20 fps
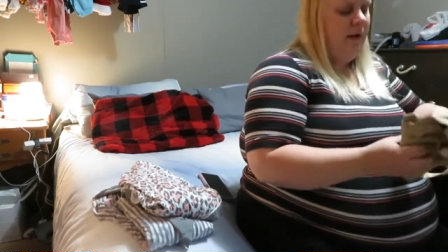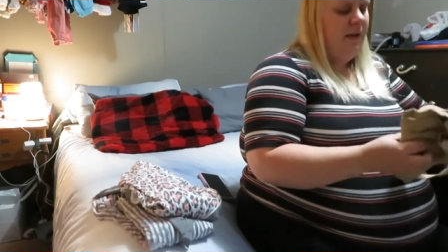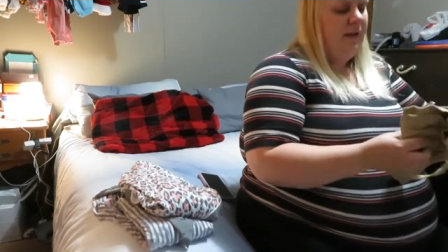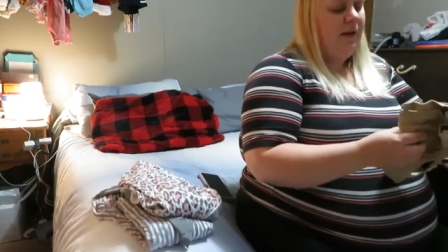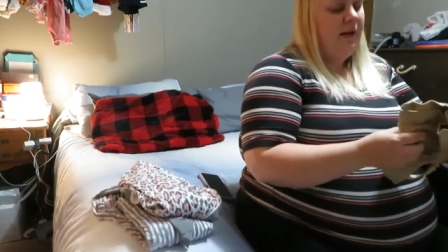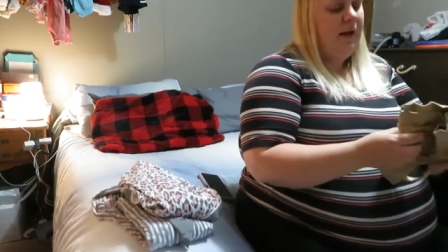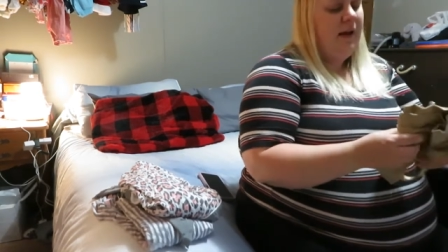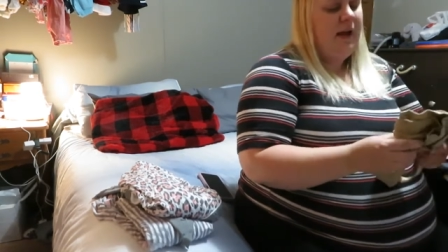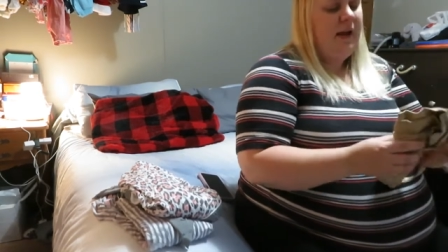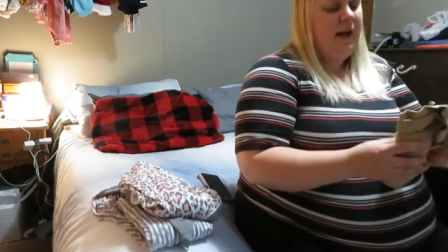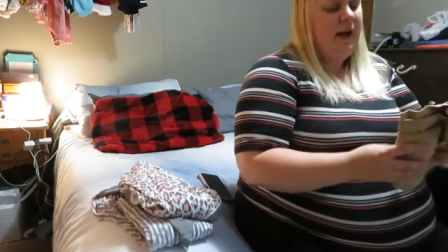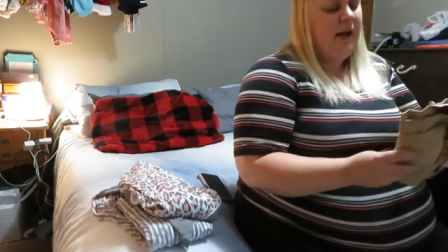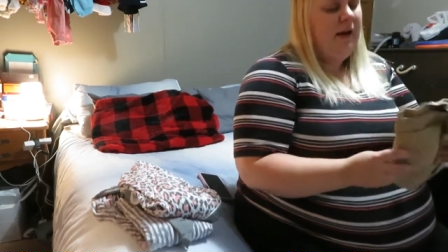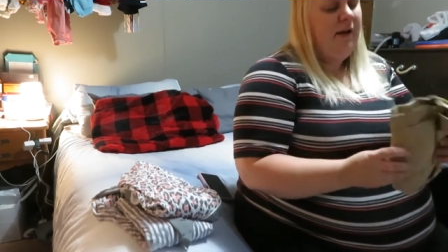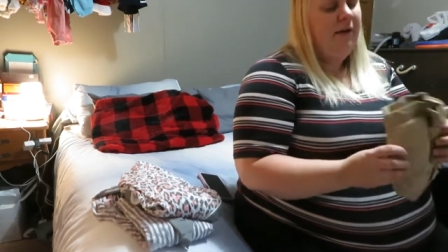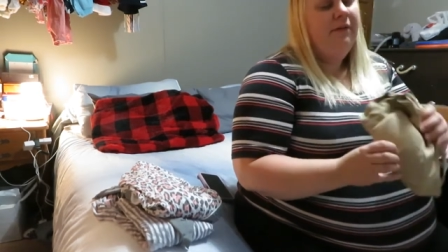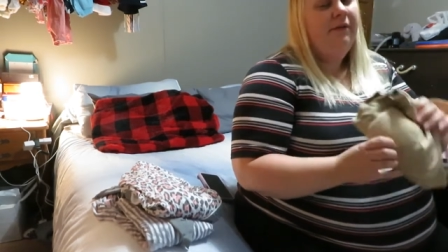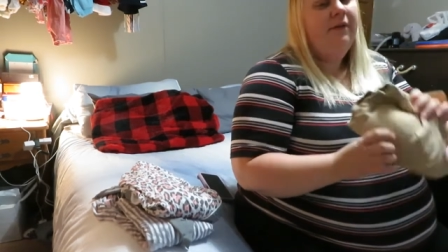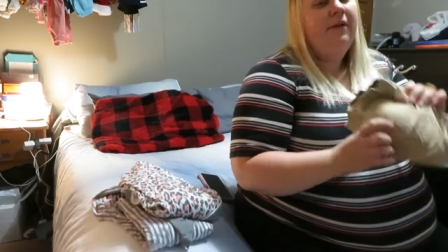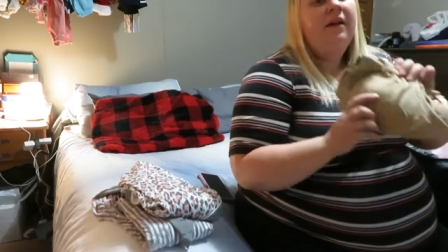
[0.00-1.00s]
And then I
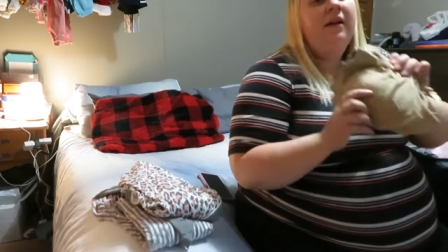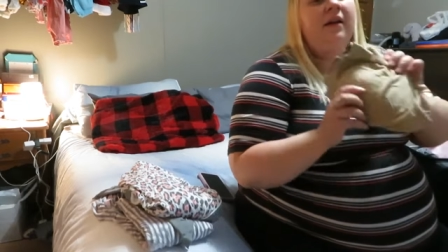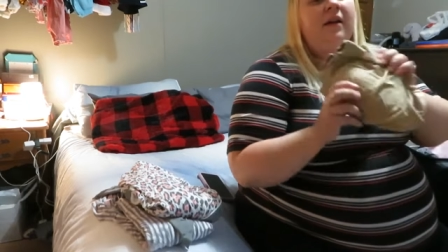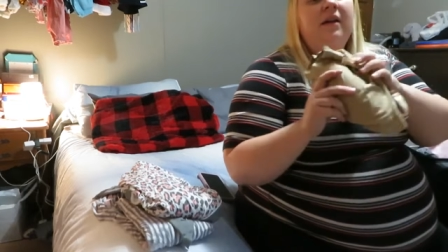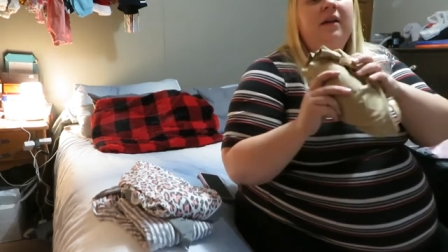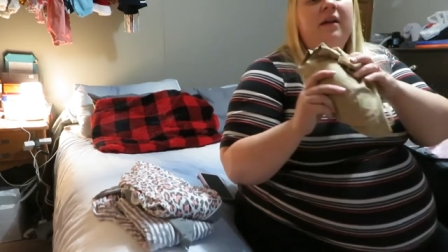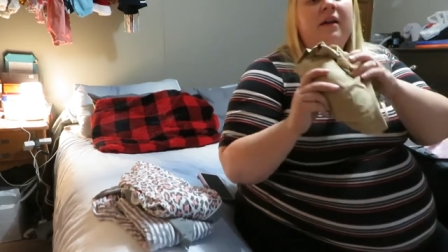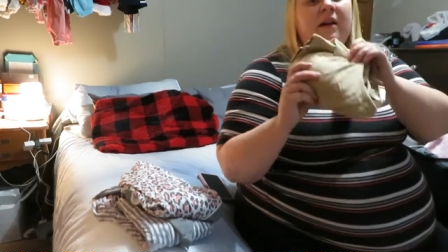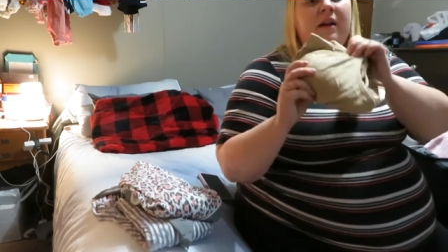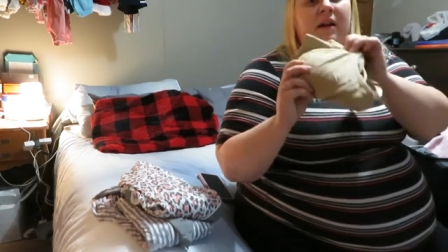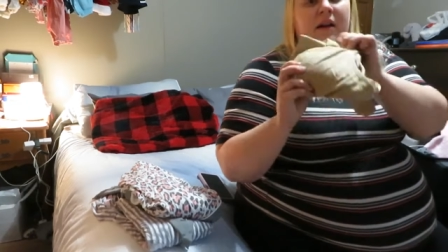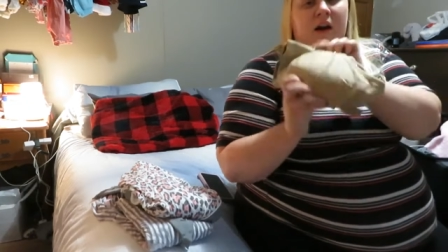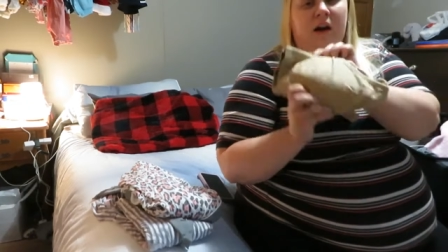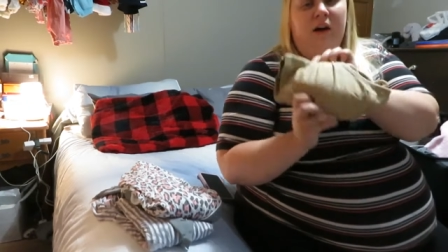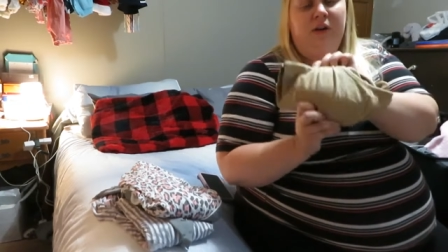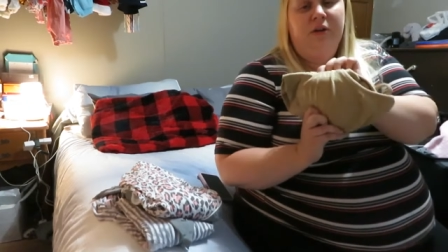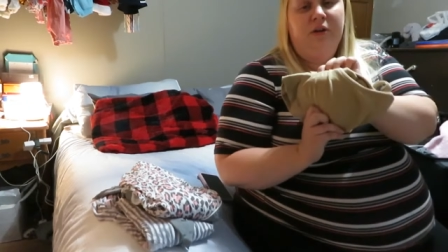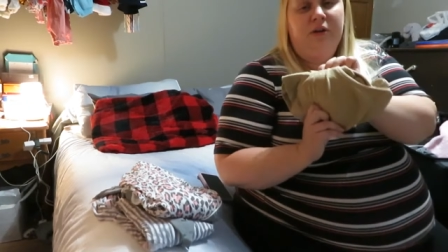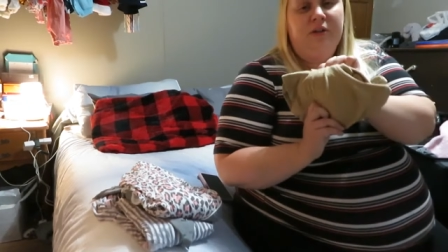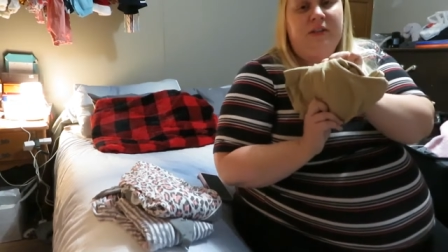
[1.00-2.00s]
have
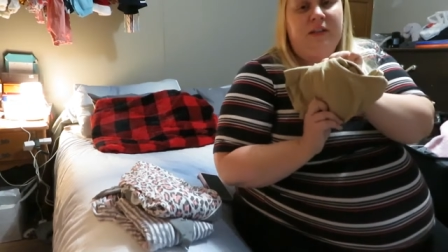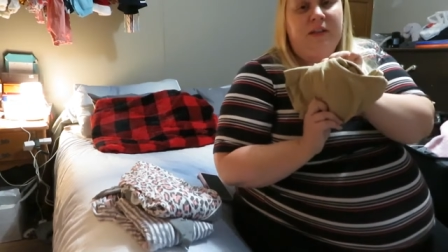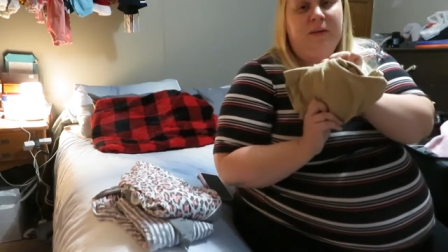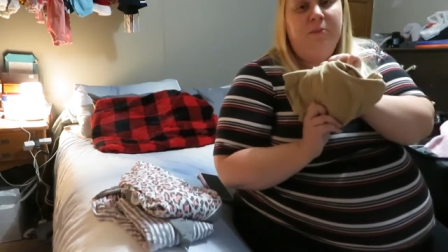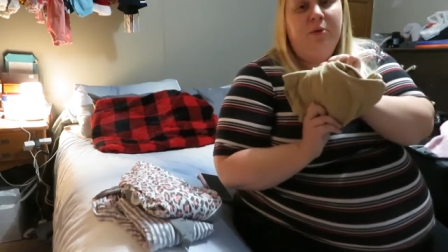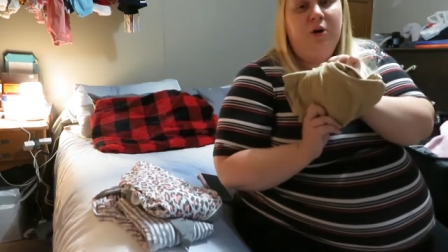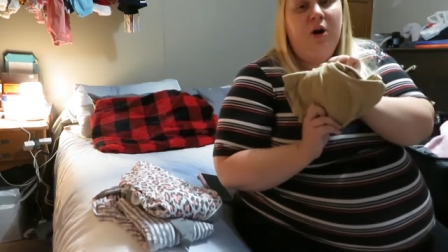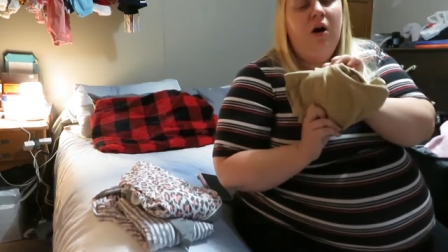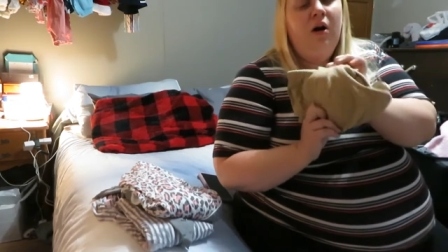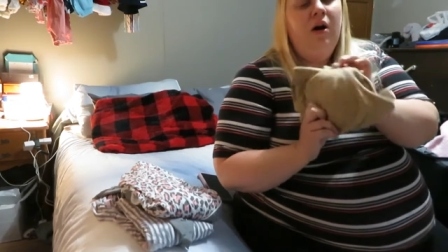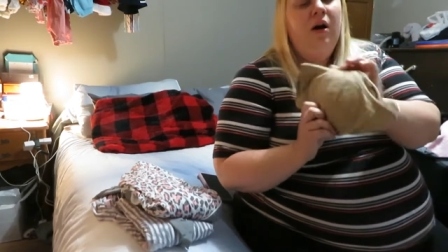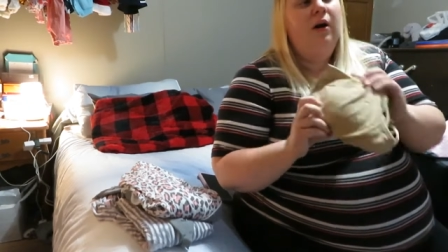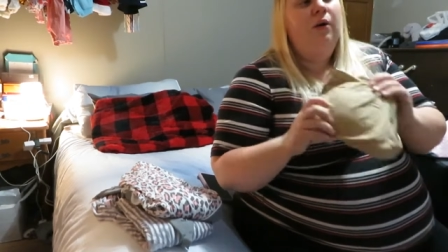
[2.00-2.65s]
a nursing bra.